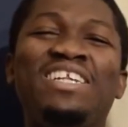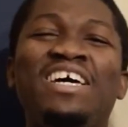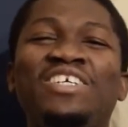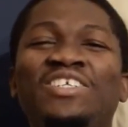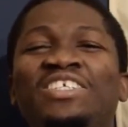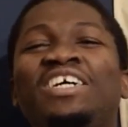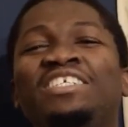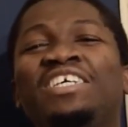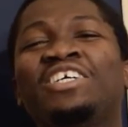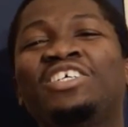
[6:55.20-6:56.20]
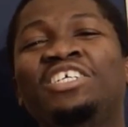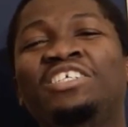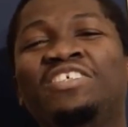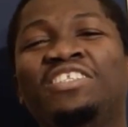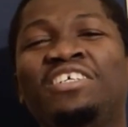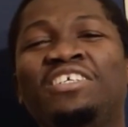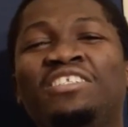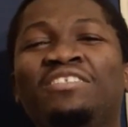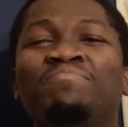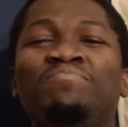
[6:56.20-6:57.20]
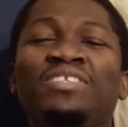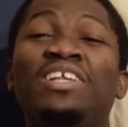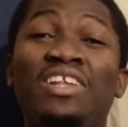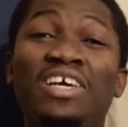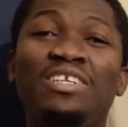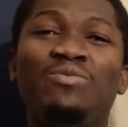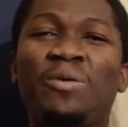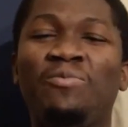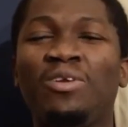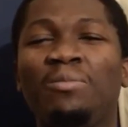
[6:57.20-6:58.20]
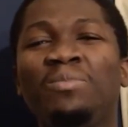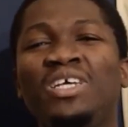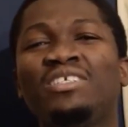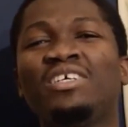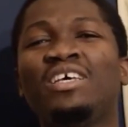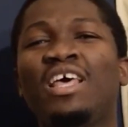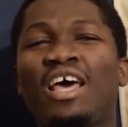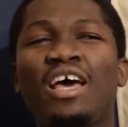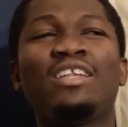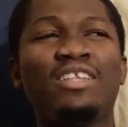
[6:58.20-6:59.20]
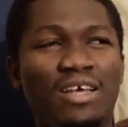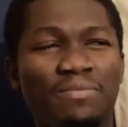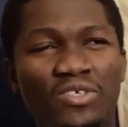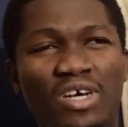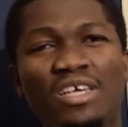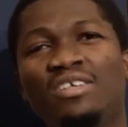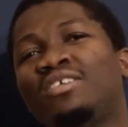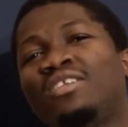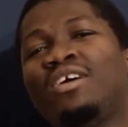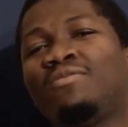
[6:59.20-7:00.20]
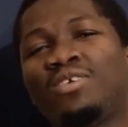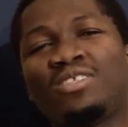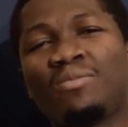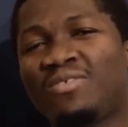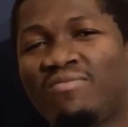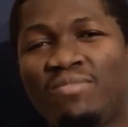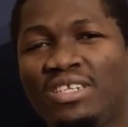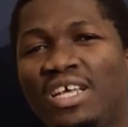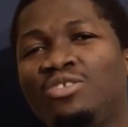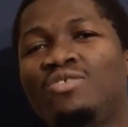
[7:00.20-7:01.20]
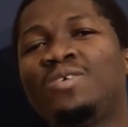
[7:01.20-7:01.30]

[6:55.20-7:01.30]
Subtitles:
that that is actually interested in learning web development. And I'm trying, like for example, I've made like 2